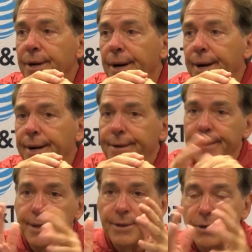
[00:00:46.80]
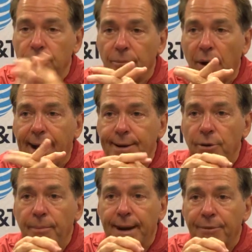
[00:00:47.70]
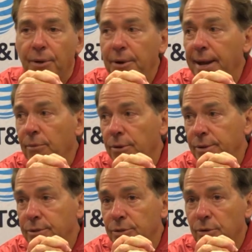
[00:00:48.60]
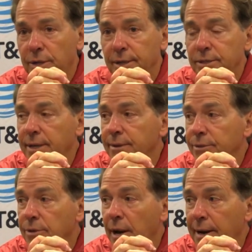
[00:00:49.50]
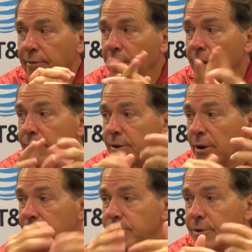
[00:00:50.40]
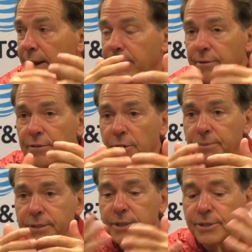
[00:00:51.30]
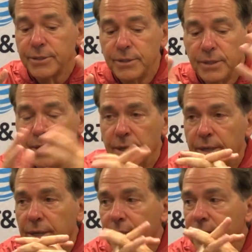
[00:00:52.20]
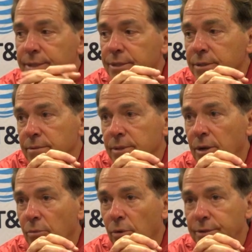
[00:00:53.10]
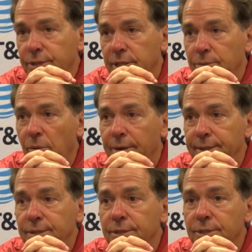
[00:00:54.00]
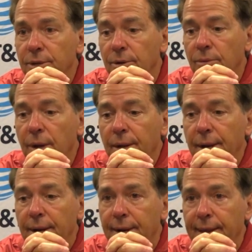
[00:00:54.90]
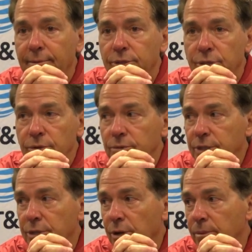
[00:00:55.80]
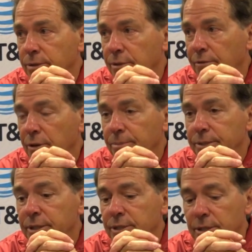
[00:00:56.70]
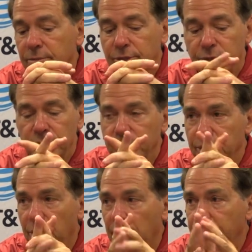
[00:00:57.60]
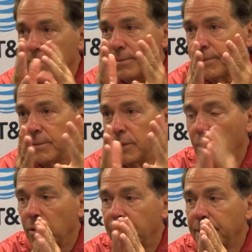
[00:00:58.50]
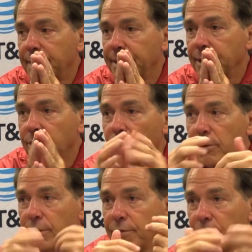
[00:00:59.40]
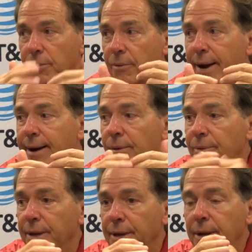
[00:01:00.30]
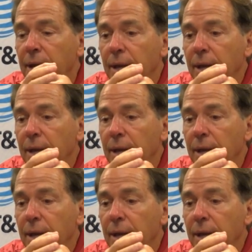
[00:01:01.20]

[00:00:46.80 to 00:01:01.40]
And, you know, the way I do math on that, whether you score touchdowns or not, every 100 yards you have in field position is, you know, worth 6 points. So that was huge in terms of the field position. It was huge in our, you know, ability to turn the field around and